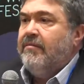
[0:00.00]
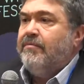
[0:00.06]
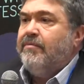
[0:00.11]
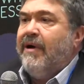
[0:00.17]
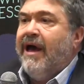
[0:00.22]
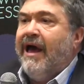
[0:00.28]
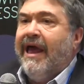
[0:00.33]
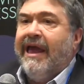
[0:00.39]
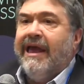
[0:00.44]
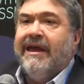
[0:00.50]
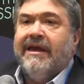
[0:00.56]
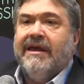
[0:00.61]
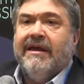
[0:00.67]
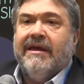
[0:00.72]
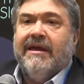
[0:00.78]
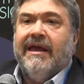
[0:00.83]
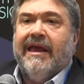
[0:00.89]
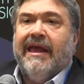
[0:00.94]
By
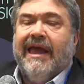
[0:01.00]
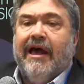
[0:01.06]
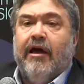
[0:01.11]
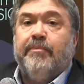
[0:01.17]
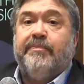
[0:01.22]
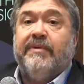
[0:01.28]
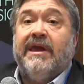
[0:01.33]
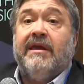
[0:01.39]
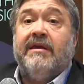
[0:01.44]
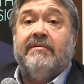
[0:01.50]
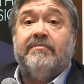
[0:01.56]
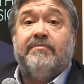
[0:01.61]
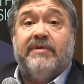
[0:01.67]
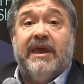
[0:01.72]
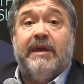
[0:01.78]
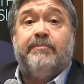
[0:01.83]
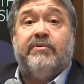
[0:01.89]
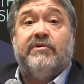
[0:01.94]
helping
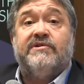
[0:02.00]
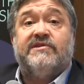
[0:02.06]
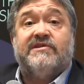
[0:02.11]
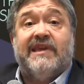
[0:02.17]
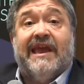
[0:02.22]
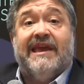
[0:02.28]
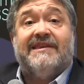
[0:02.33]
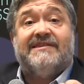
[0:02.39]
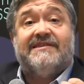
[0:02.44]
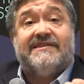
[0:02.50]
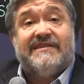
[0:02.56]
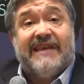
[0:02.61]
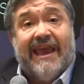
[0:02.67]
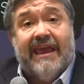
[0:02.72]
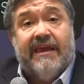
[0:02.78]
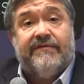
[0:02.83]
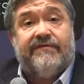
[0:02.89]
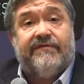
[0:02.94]
people stay
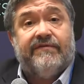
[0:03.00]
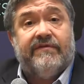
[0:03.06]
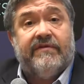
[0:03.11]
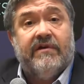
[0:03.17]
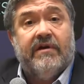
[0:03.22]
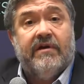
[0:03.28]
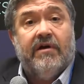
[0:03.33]
safe